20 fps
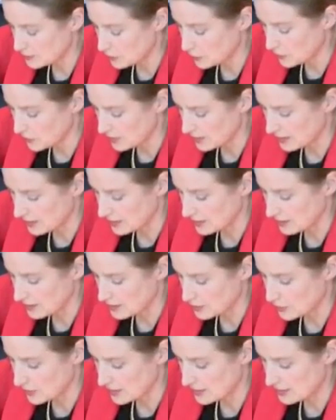this morning
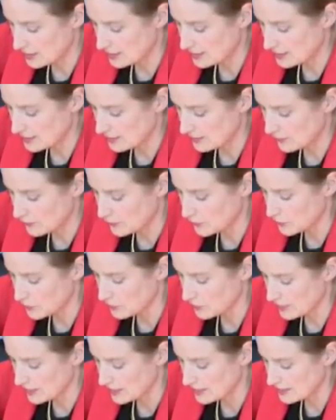at
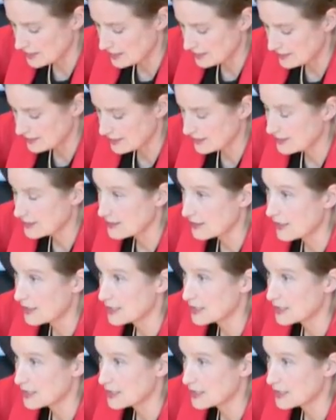2496